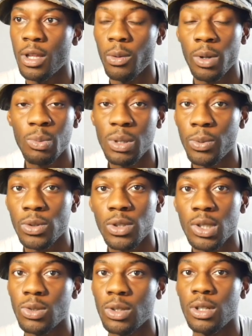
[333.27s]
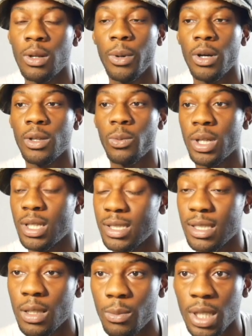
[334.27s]
When people start talking about it, when it's
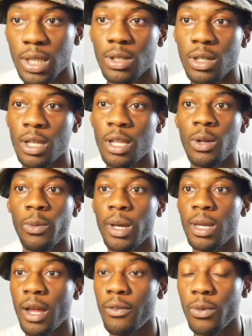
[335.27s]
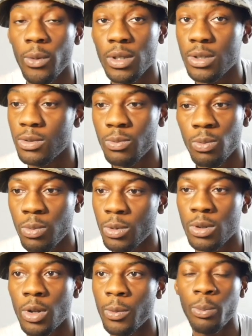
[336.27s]
in the media, when everyone's
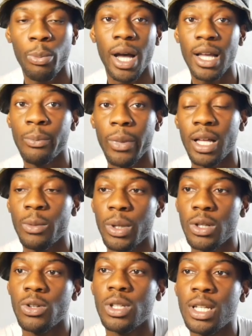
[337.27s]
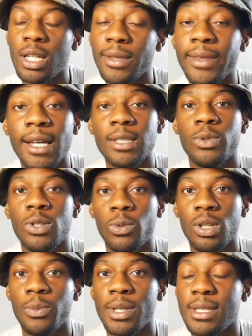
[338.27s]
buying Bitcoin, that's when you
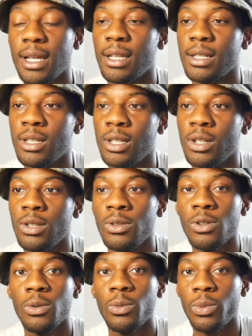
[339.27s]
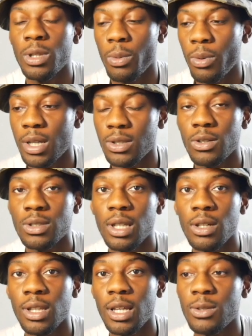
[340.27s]
want to be selling. Not when the price goes
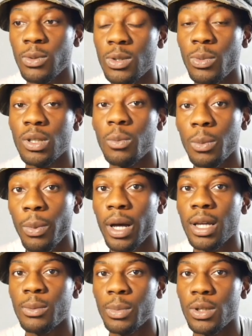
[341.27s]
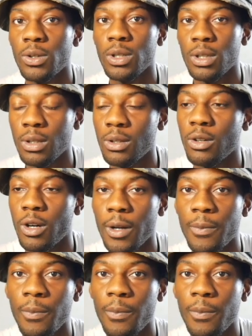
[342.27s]
down. That's when you want to be buying Bitcoin. All right.